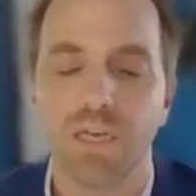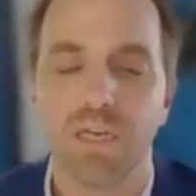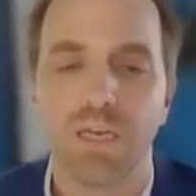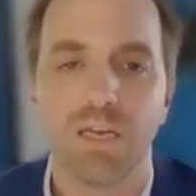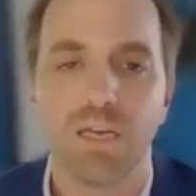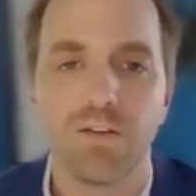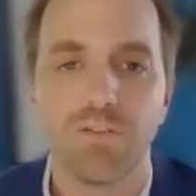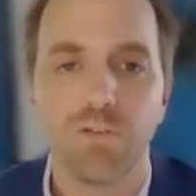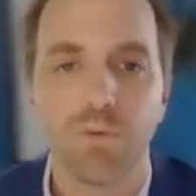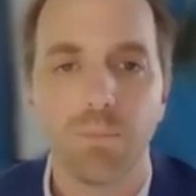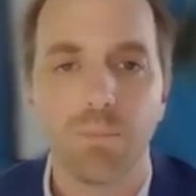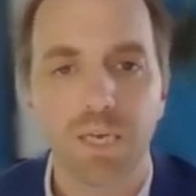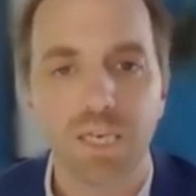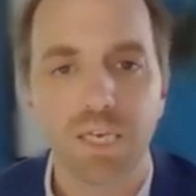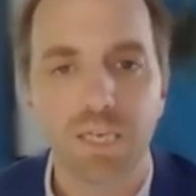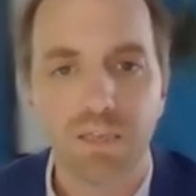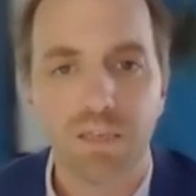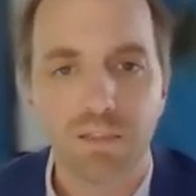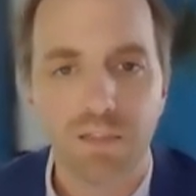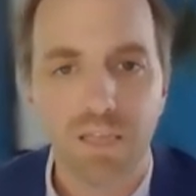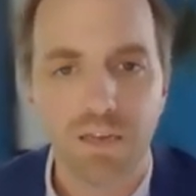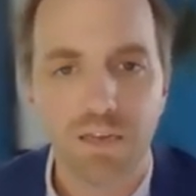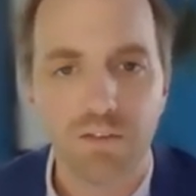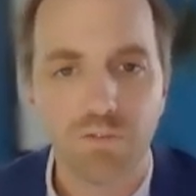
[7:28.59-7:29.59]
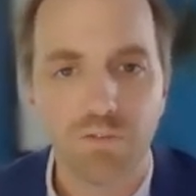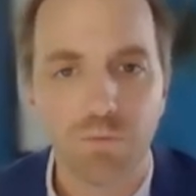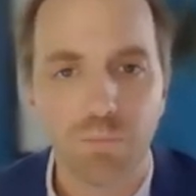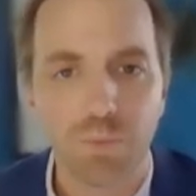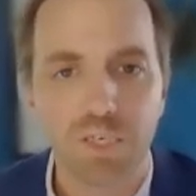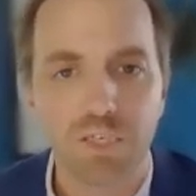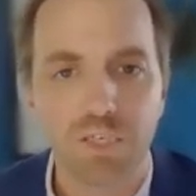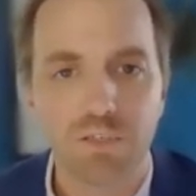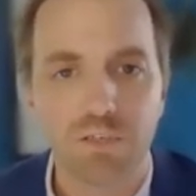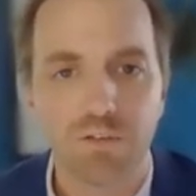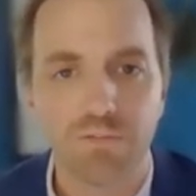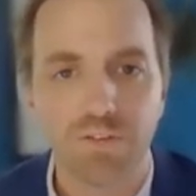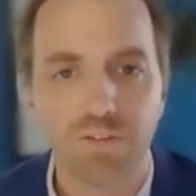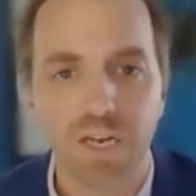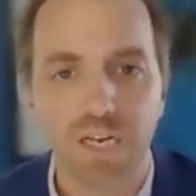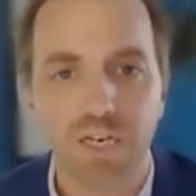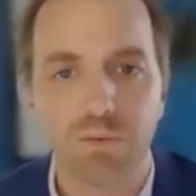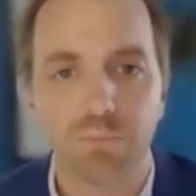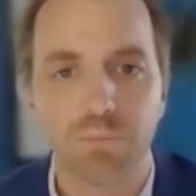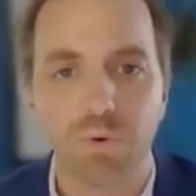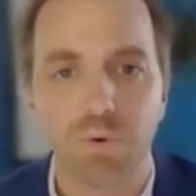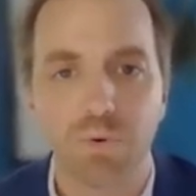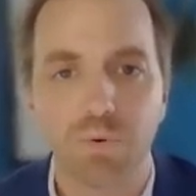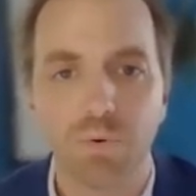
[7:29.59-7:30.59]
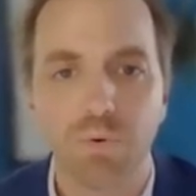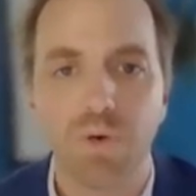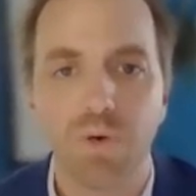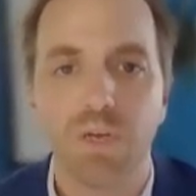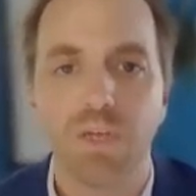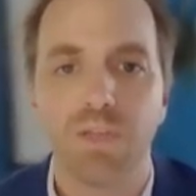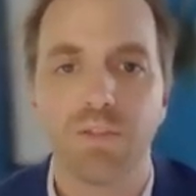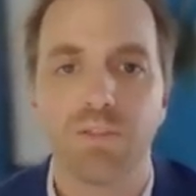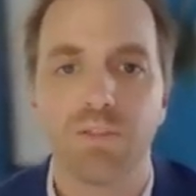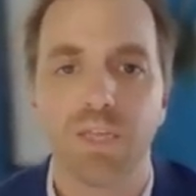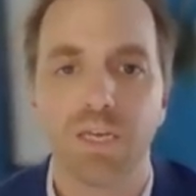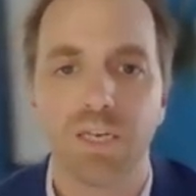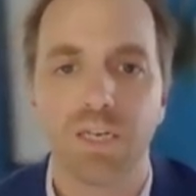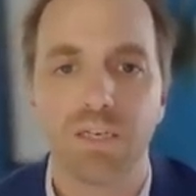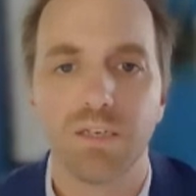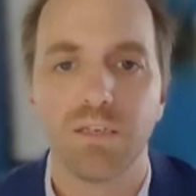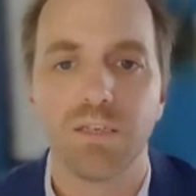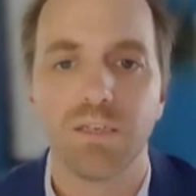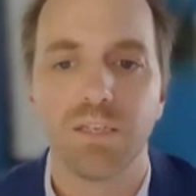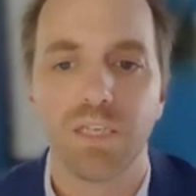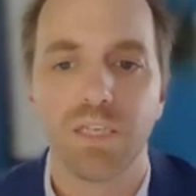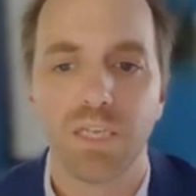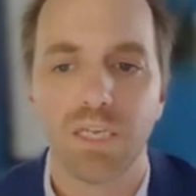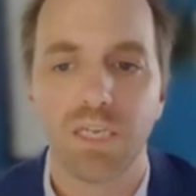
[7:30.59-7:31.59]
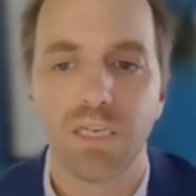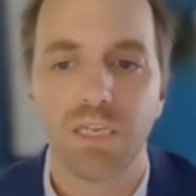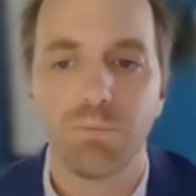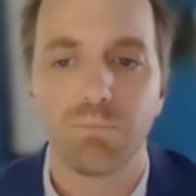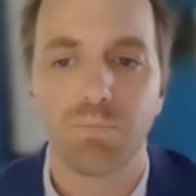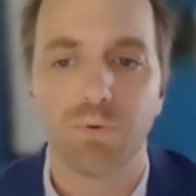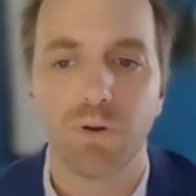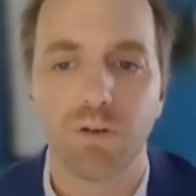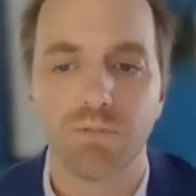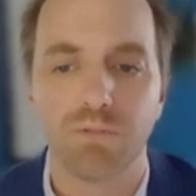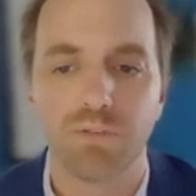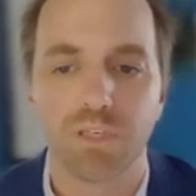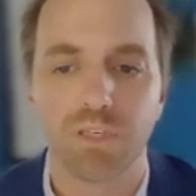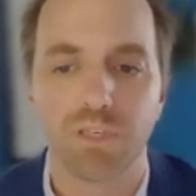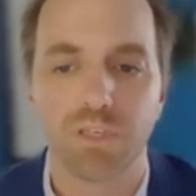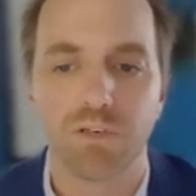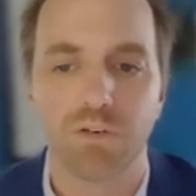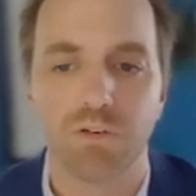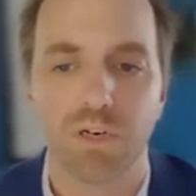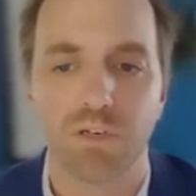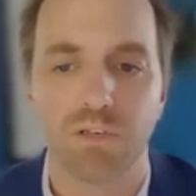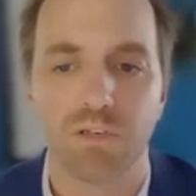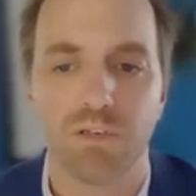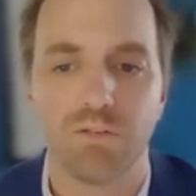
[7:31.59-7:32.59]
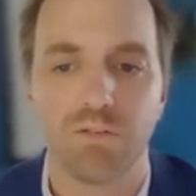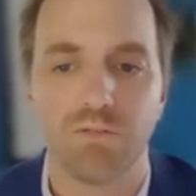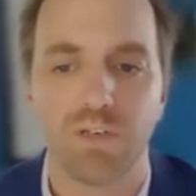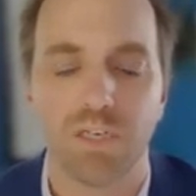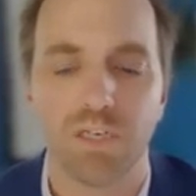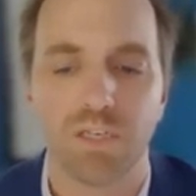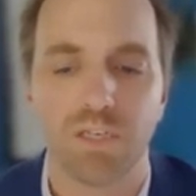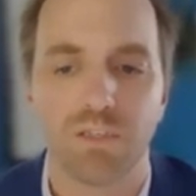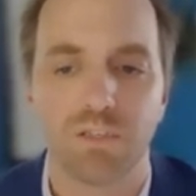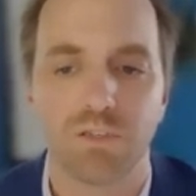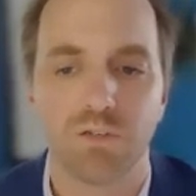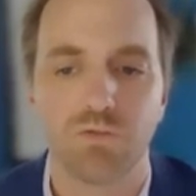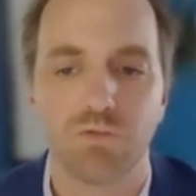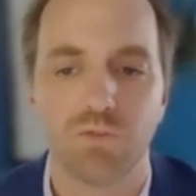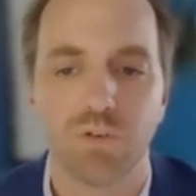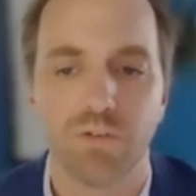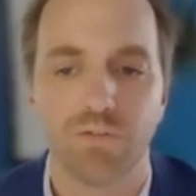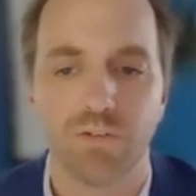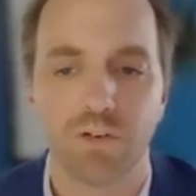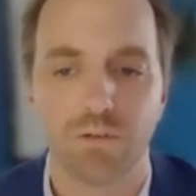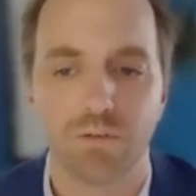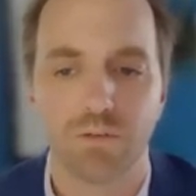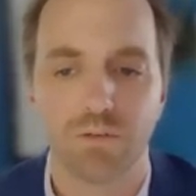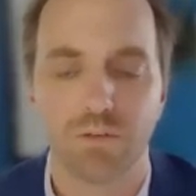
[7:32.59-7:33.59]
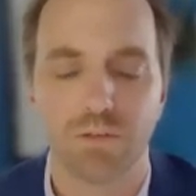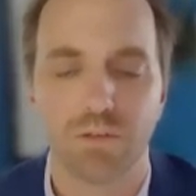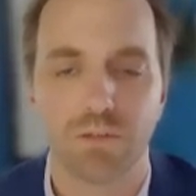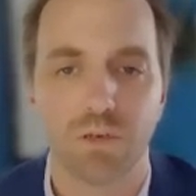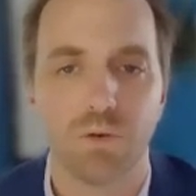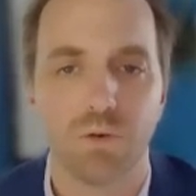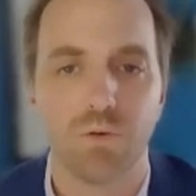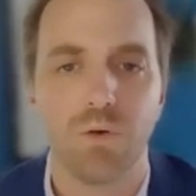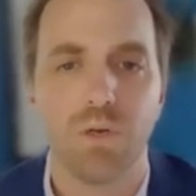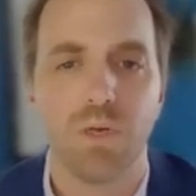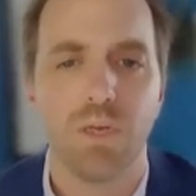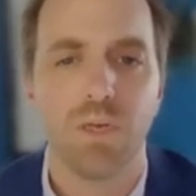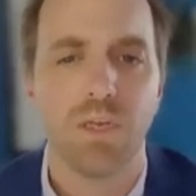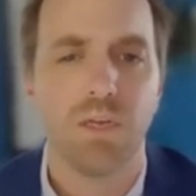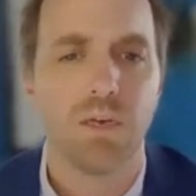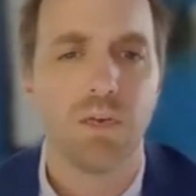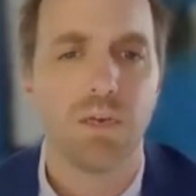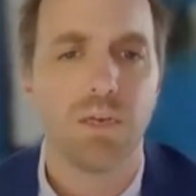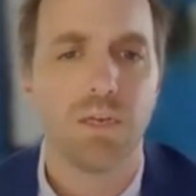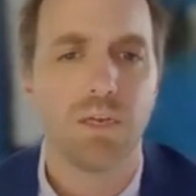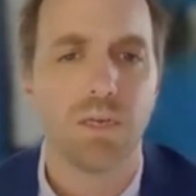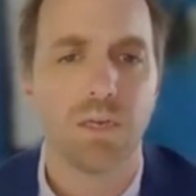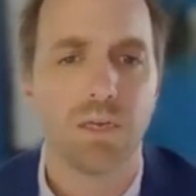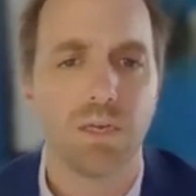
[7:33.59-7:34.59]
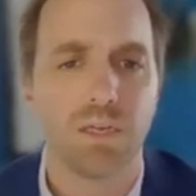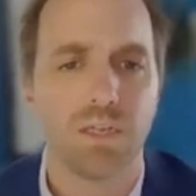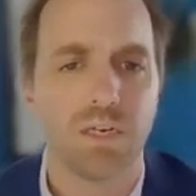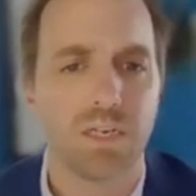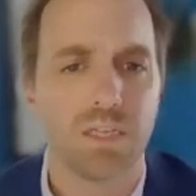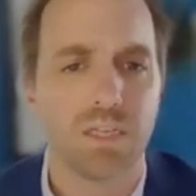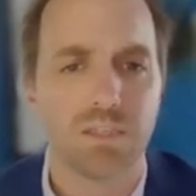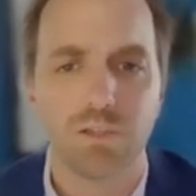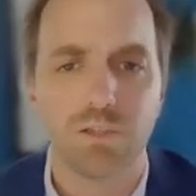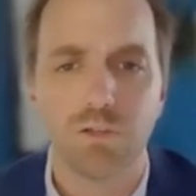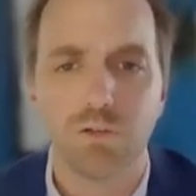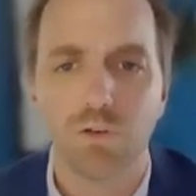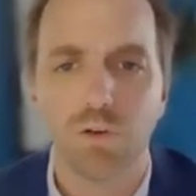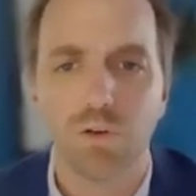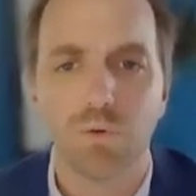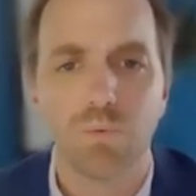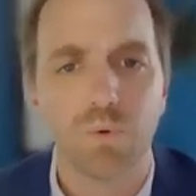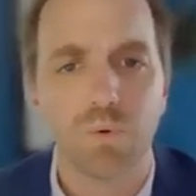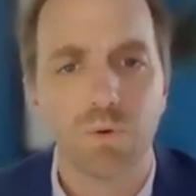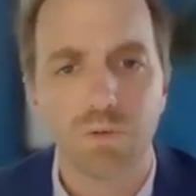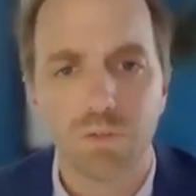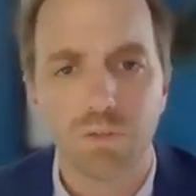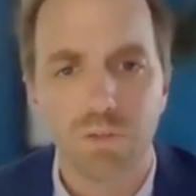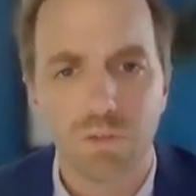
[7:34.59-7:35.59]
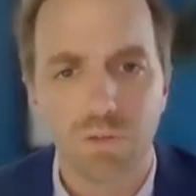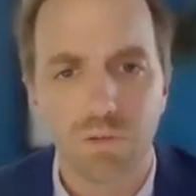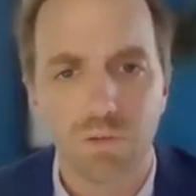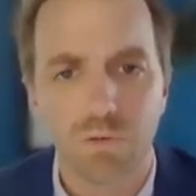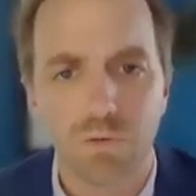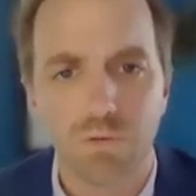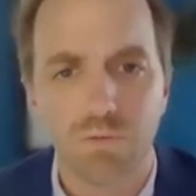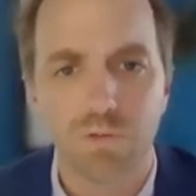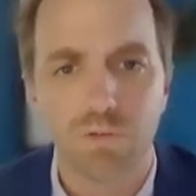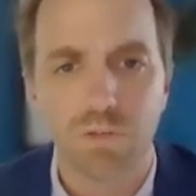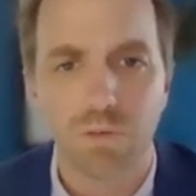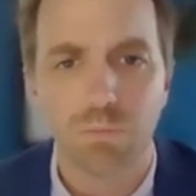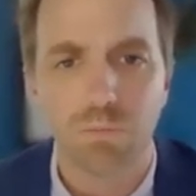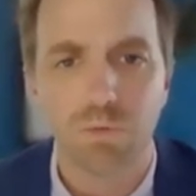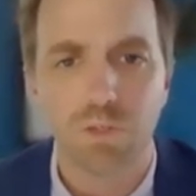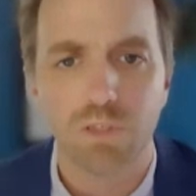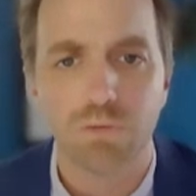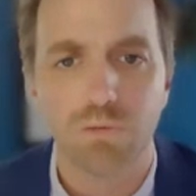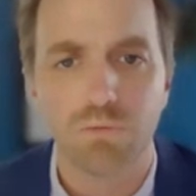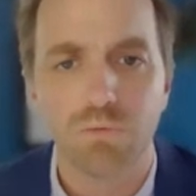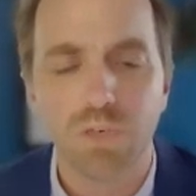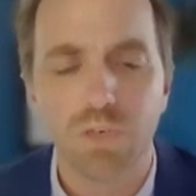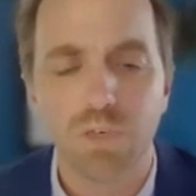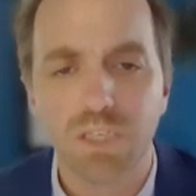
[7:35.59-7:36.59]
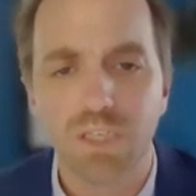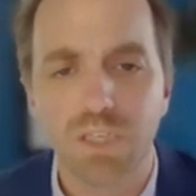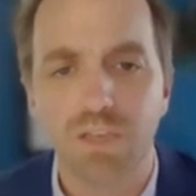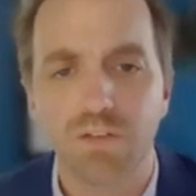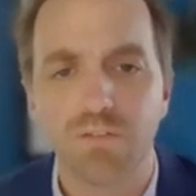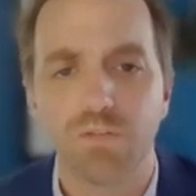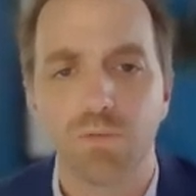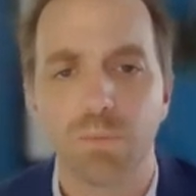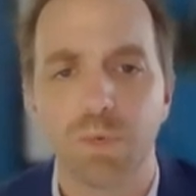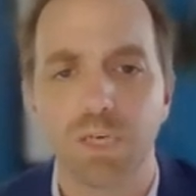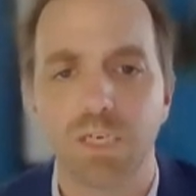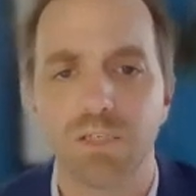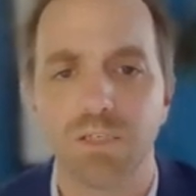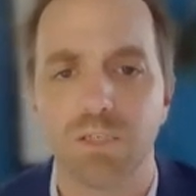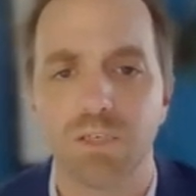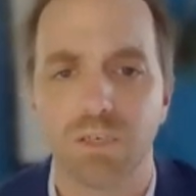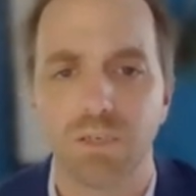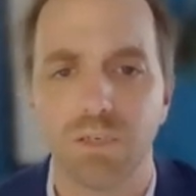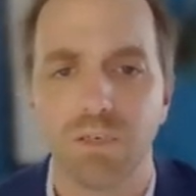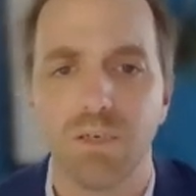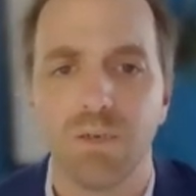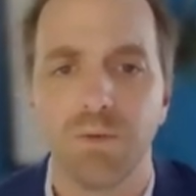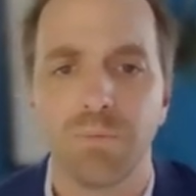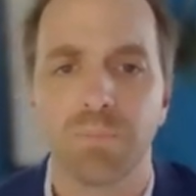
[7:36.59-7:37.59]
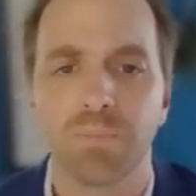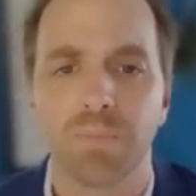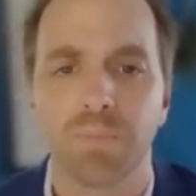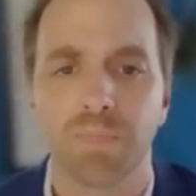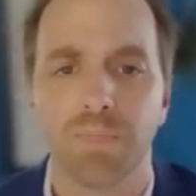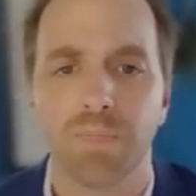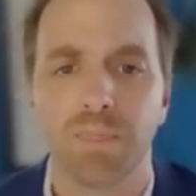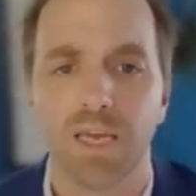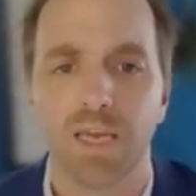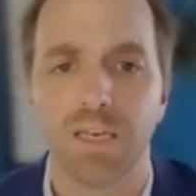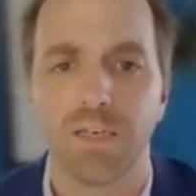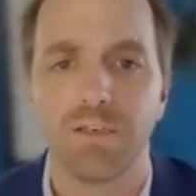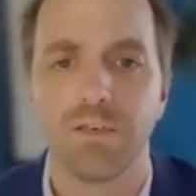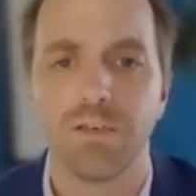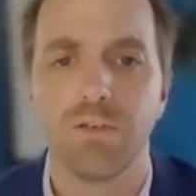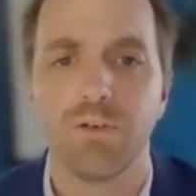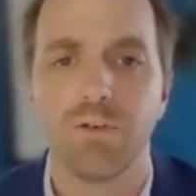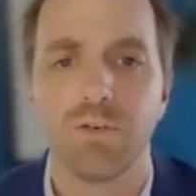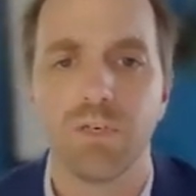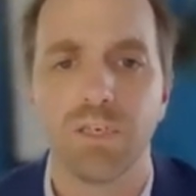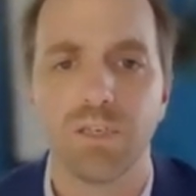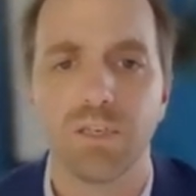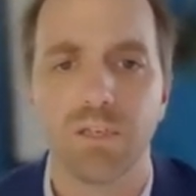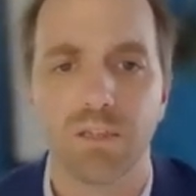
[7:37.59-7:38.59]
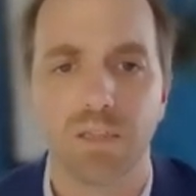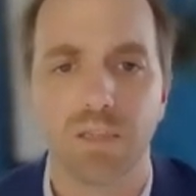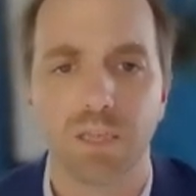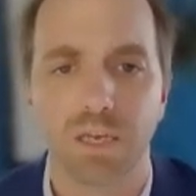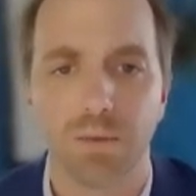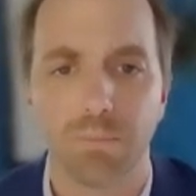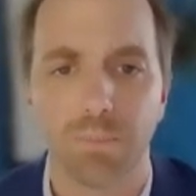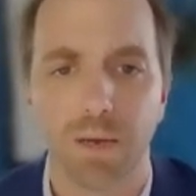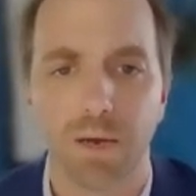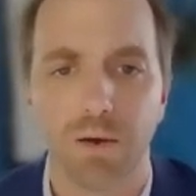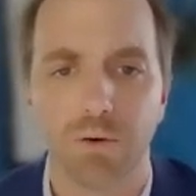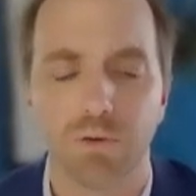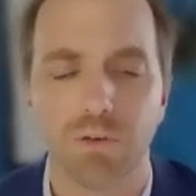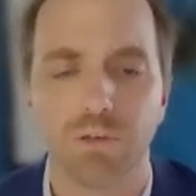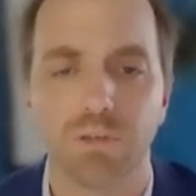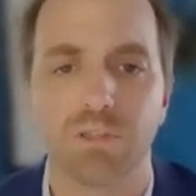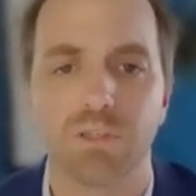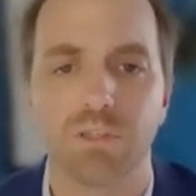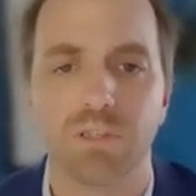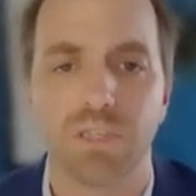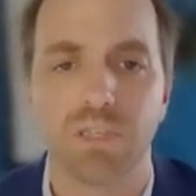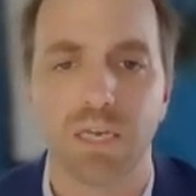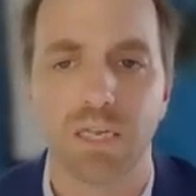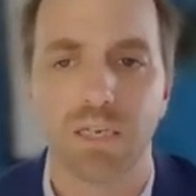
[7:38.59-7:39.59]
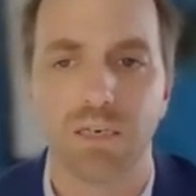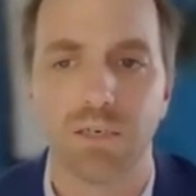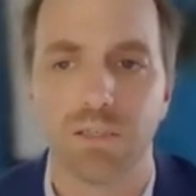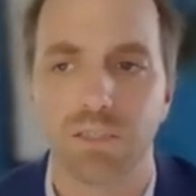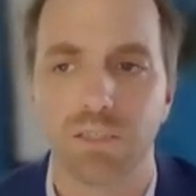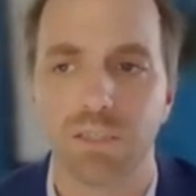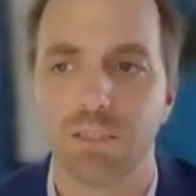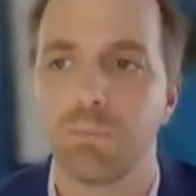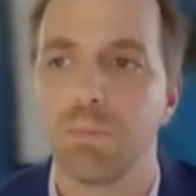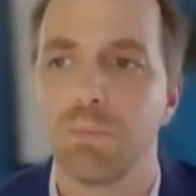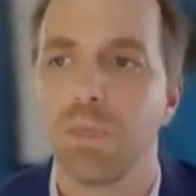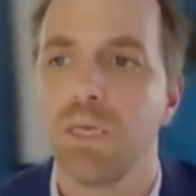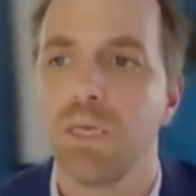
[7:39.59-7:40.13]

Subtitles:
If you're making that information available, then the ePrivacy Directive is triggered. So unless you don't want to, for some reason, read the information, then you need to think about consent.